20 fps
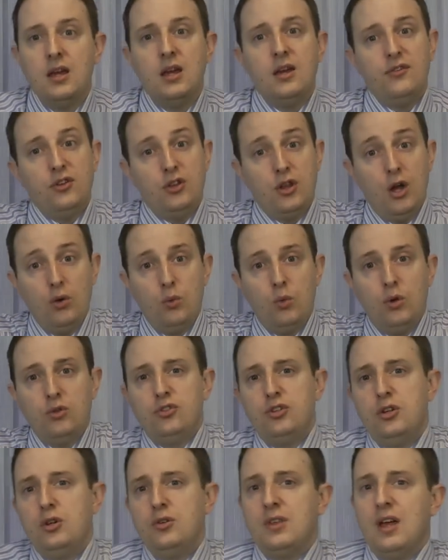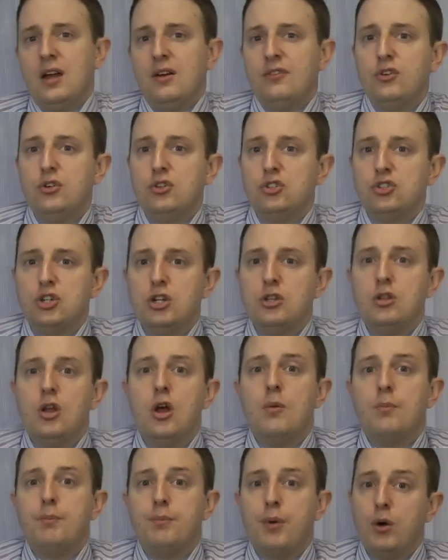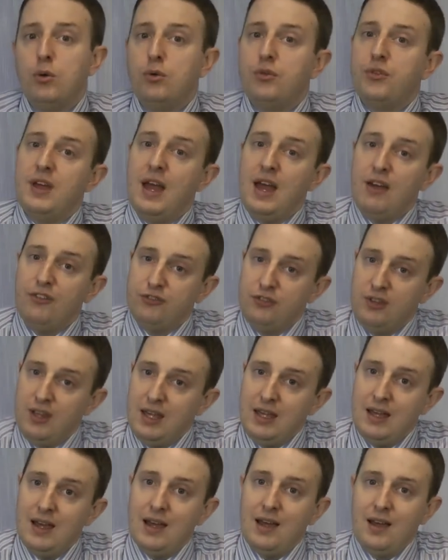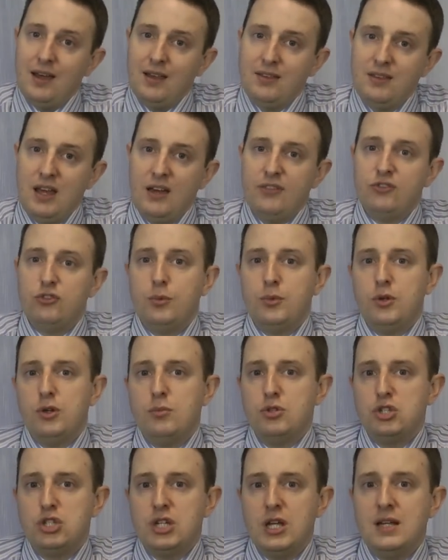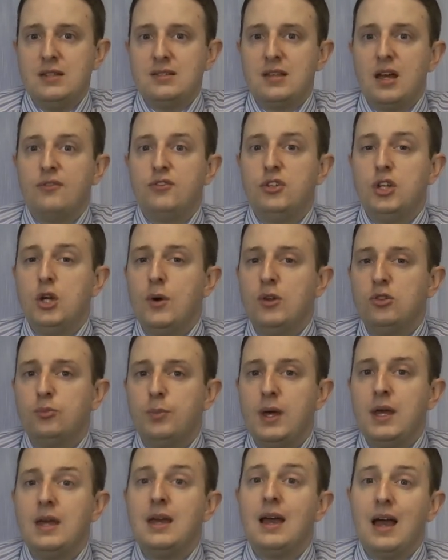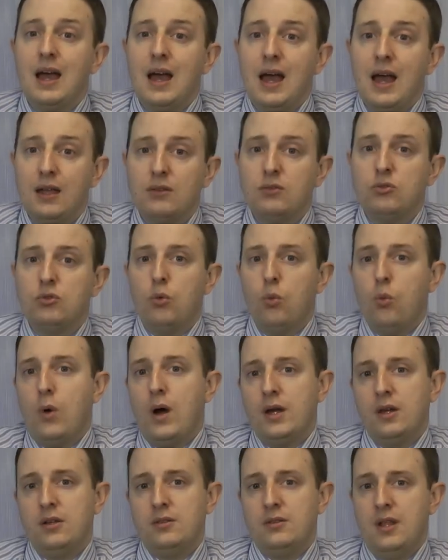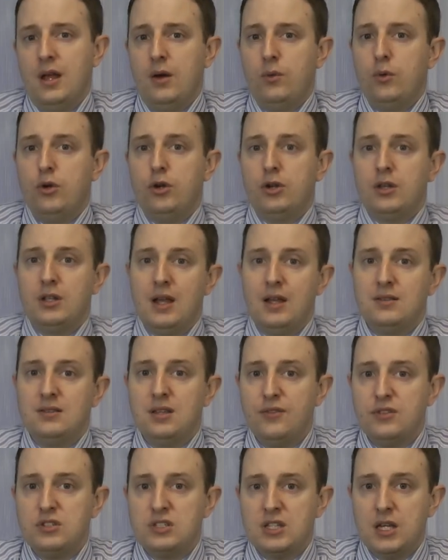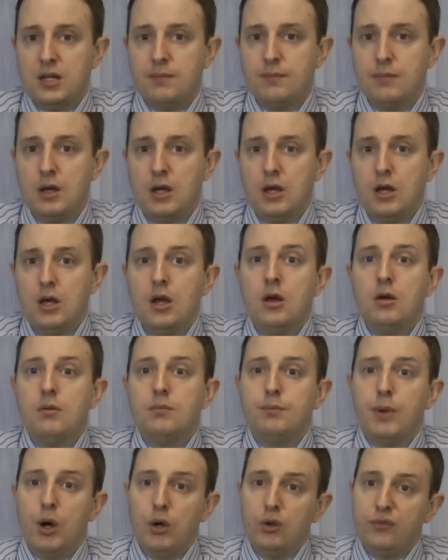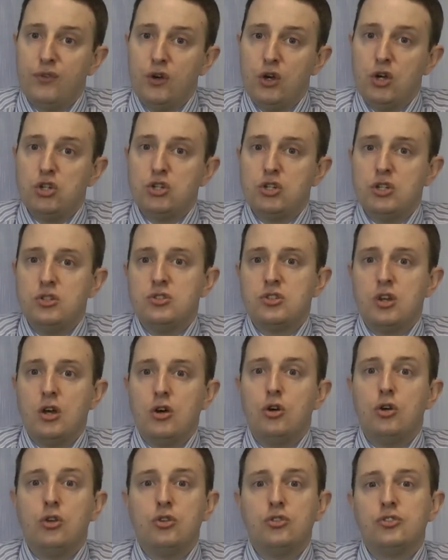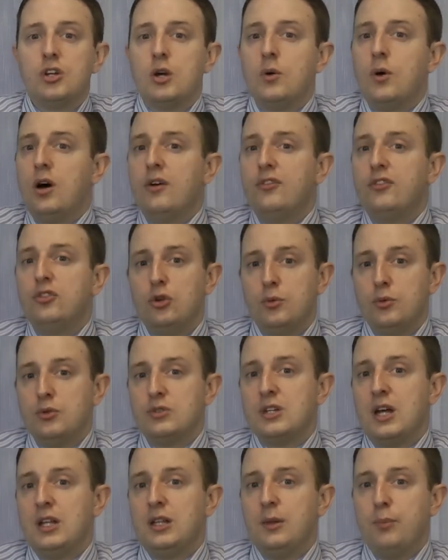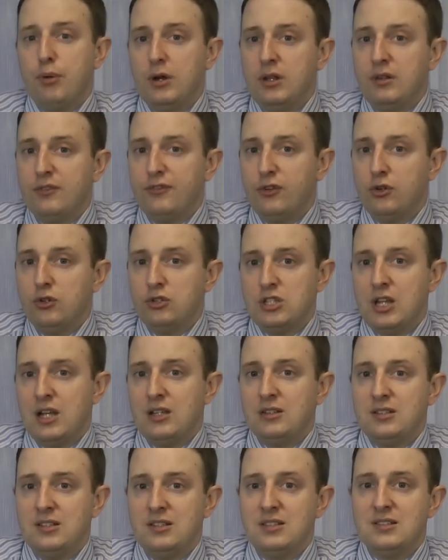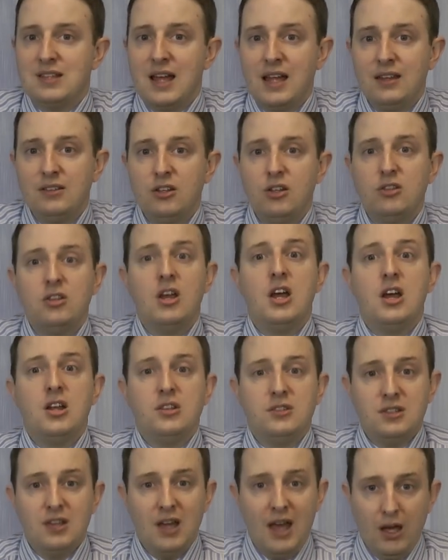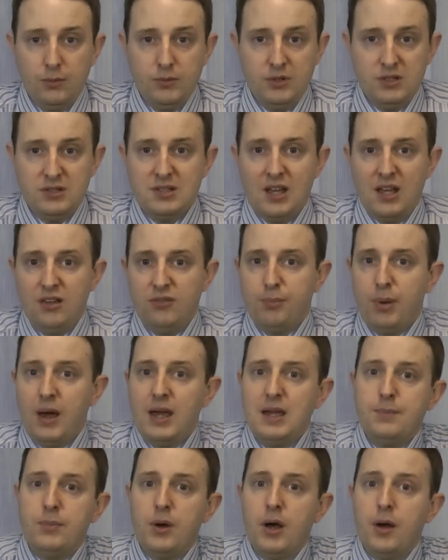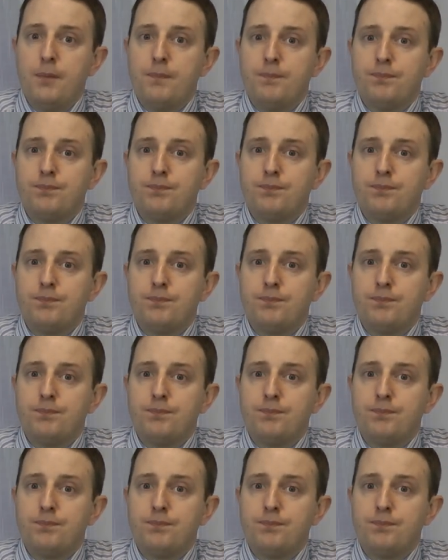If you don't want to use that function, both the FD and the FW machines have USB and wired network connectivity. Both versions also offer double-sided print functionality as standard to help you save paper.